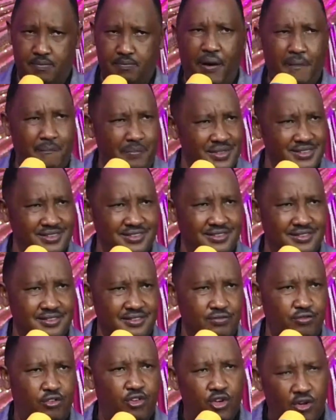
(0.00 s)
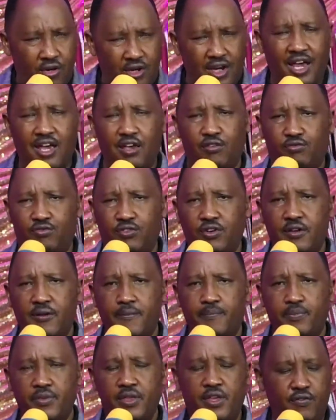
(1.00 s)
purposes for your life,
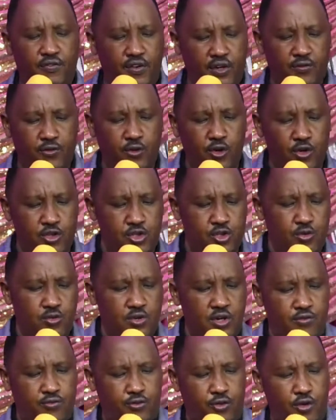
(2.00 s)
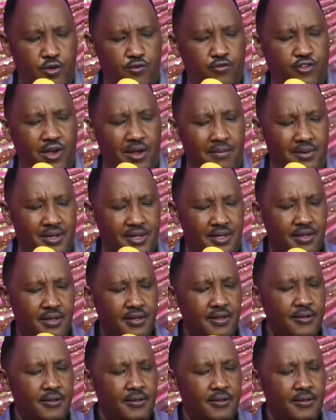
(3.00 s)
even for your children, for your family.